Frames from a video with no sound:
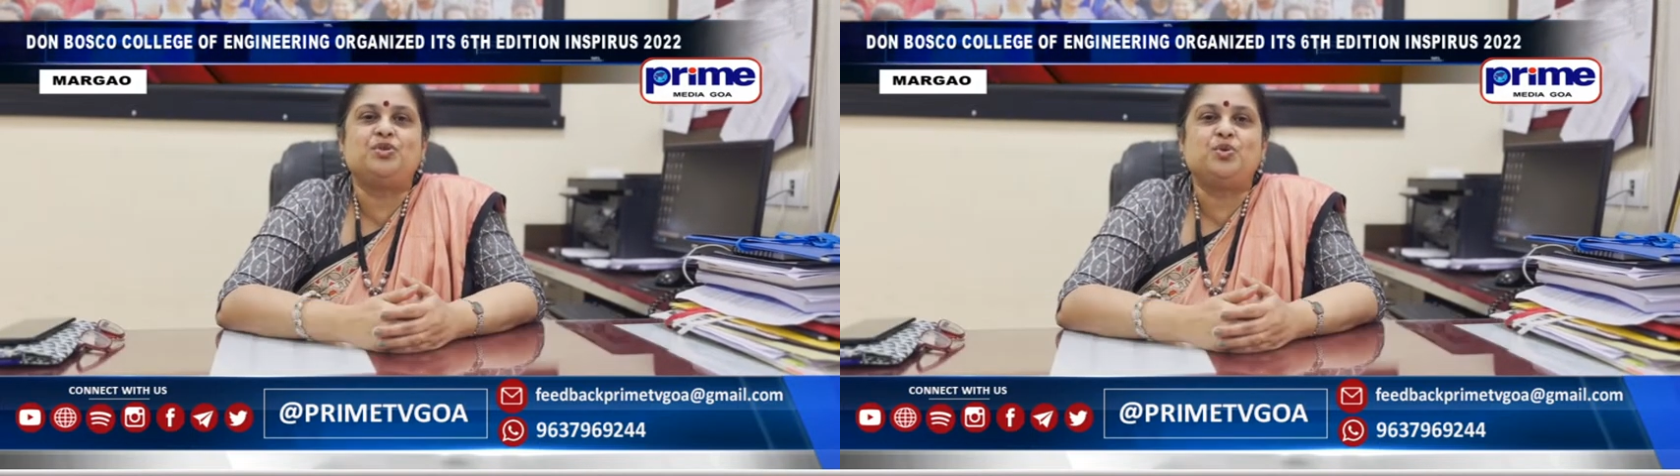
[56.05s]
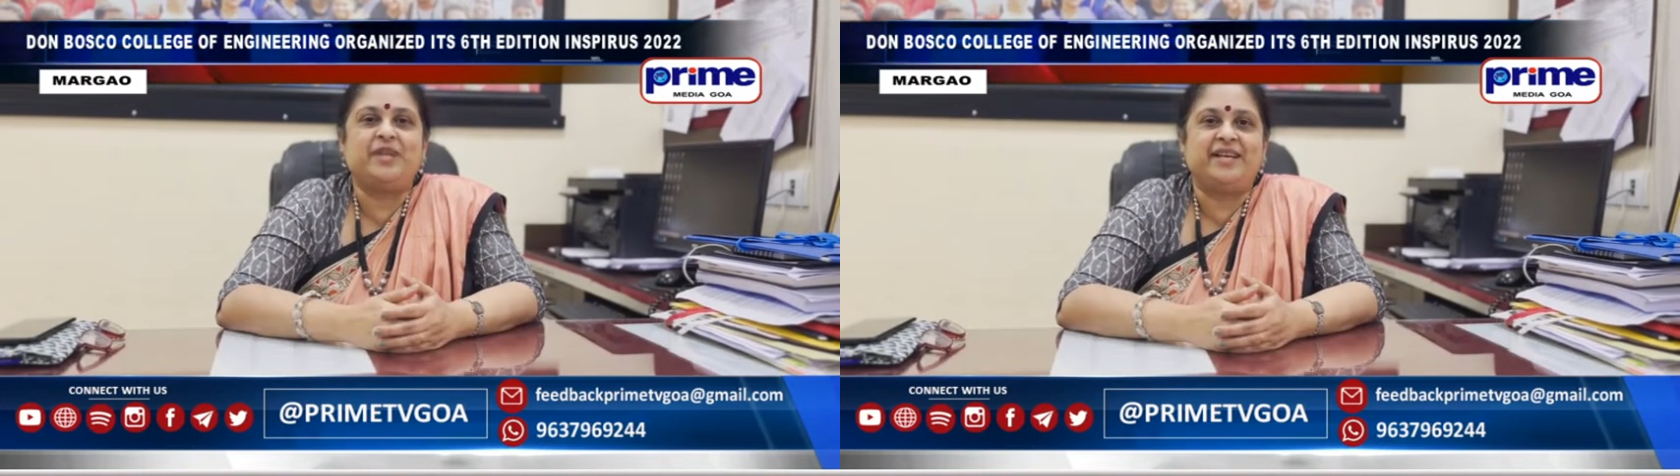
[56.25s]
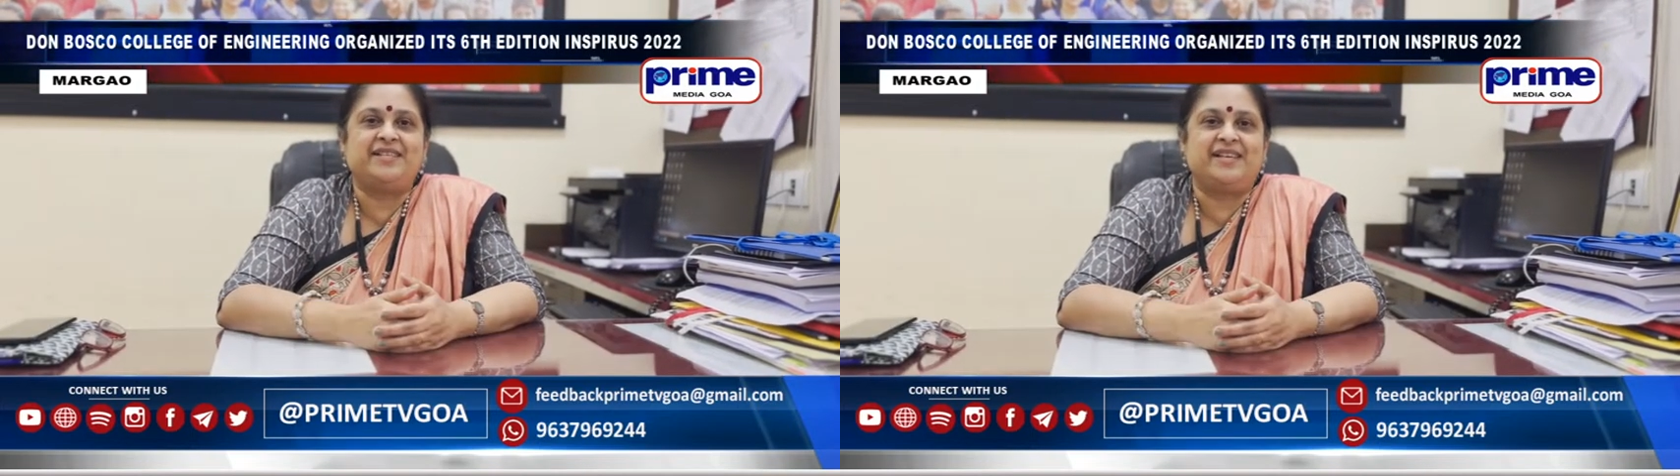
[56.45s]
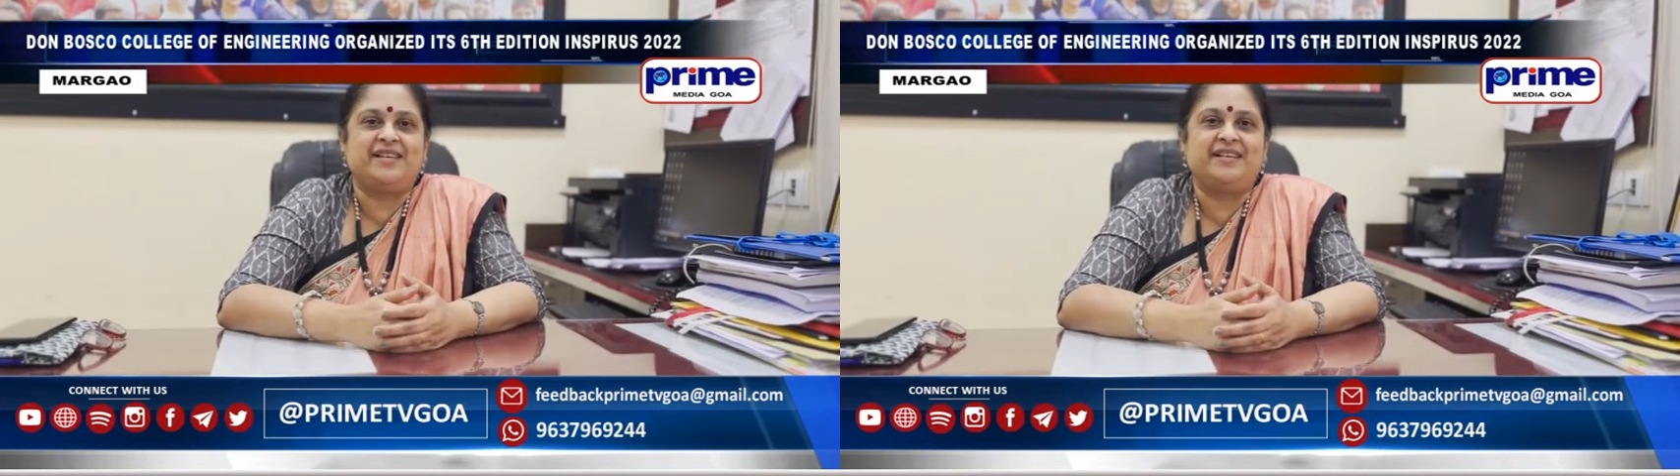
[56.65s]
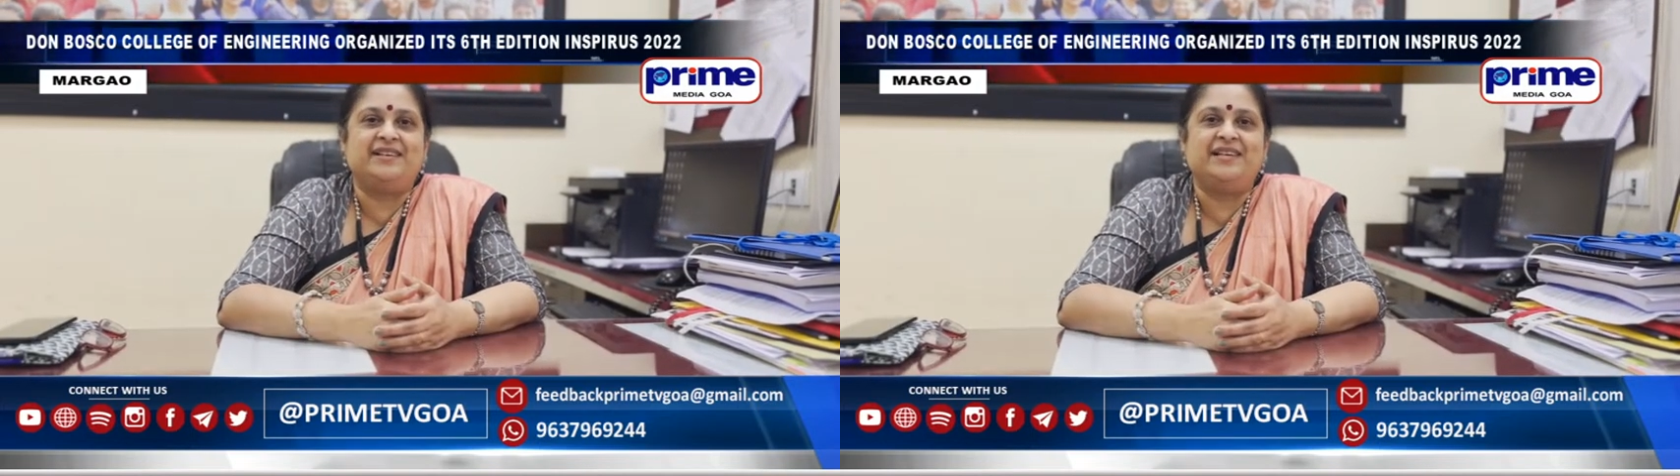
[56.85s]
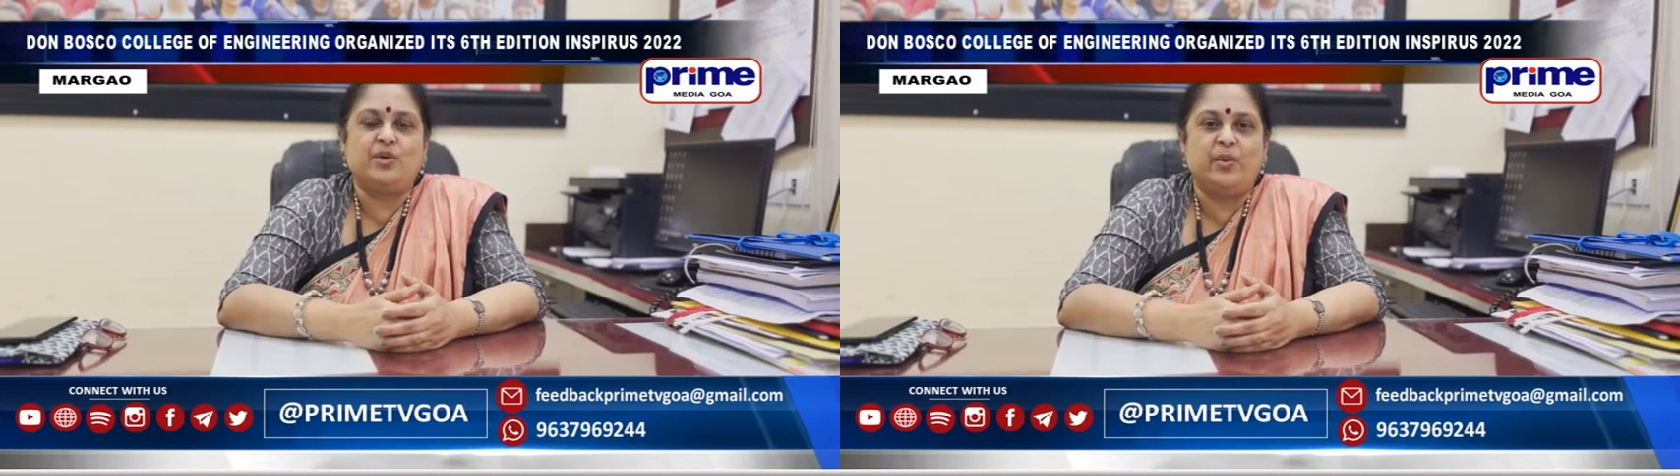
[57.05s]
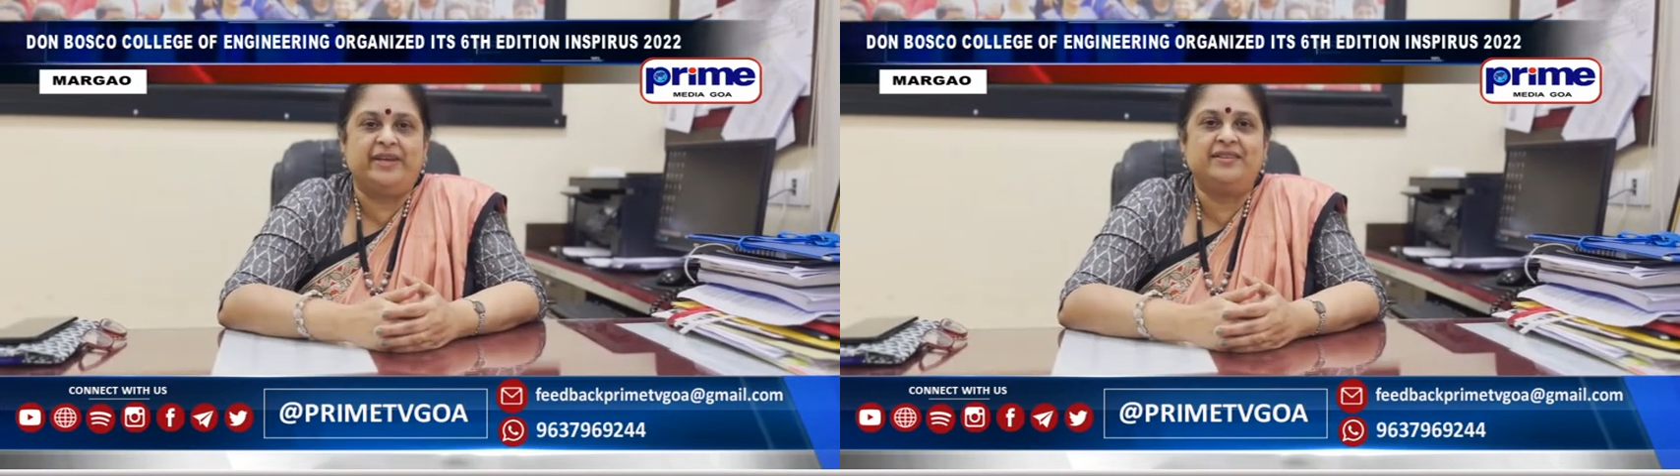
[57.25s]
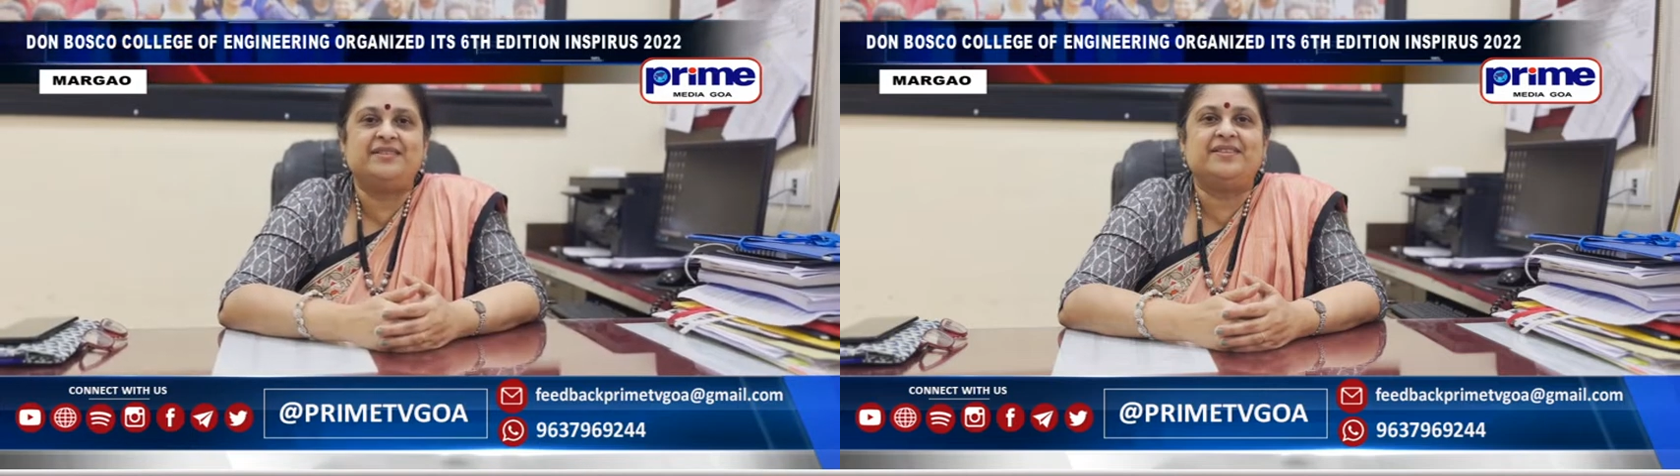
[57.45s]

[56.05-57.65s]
two-day technical event,